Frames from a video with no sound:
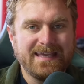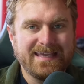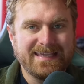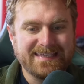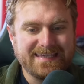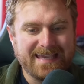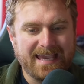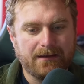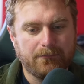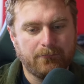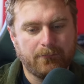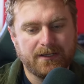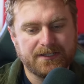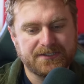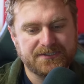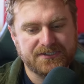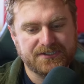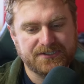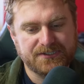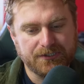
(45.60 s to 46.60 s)
yet we're
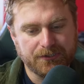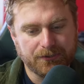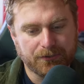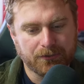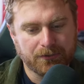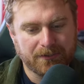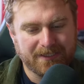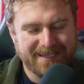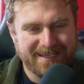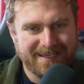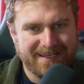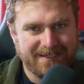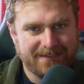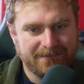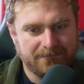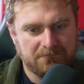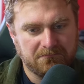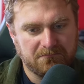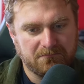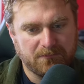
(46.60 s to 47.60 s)
still
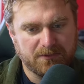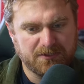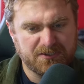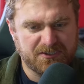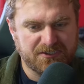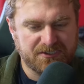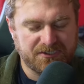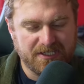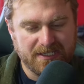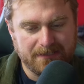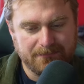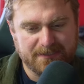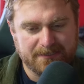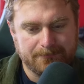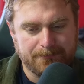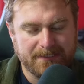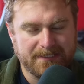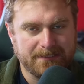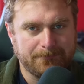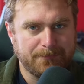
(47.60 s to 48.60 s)
in what seems to
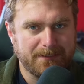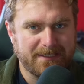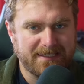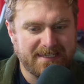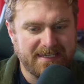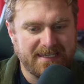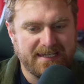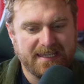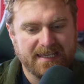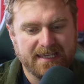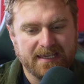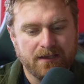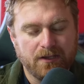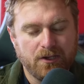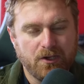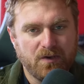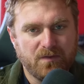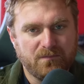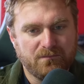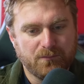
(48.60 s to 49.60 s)
be the beginning
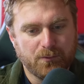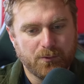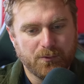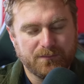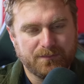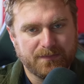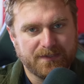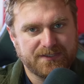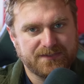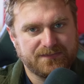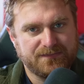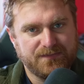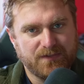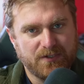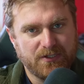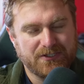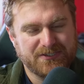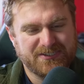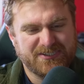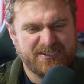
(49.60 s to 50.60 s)
movements
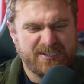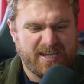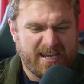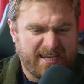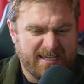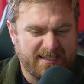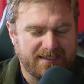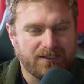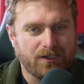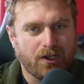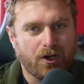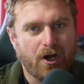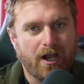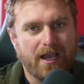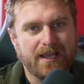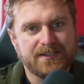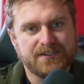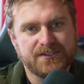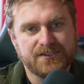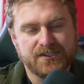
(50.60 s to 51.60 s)
first, second
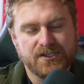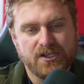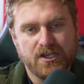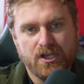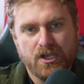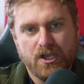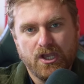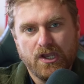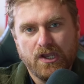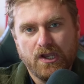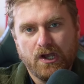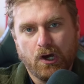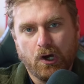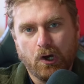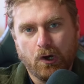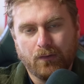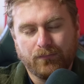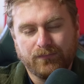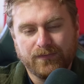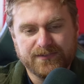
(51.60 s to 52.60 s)
lines
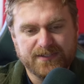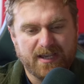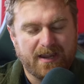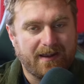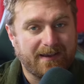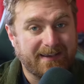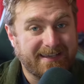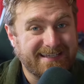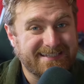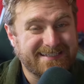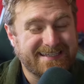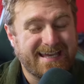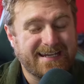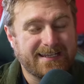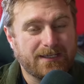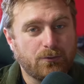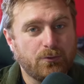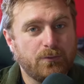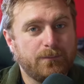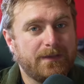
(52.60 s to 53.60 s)
of this. And I guess
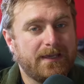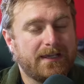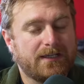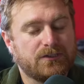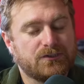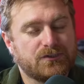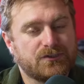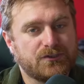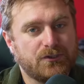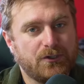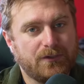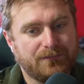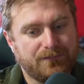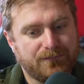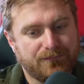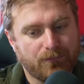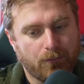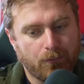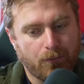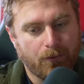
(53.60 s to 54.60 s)
that could be a concern
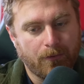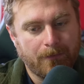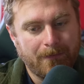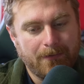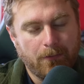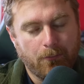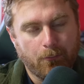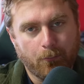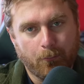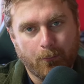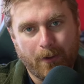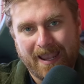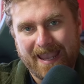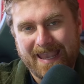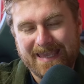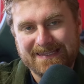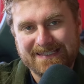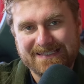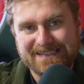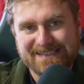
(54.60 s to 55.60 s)
for
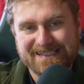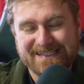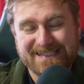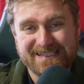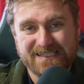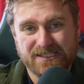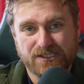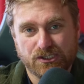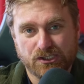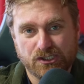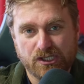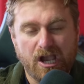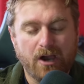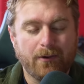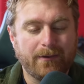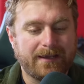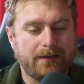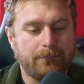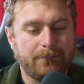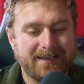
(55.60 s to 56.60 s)
where this is
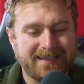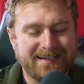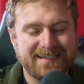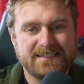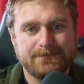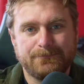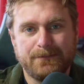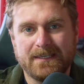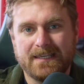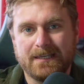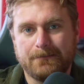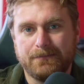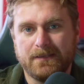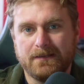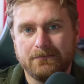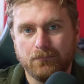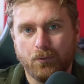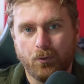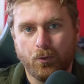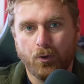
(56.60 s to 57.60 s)
going. And we're going to speak a
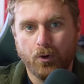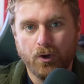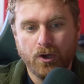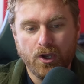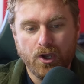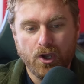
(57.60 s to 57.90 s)
bit more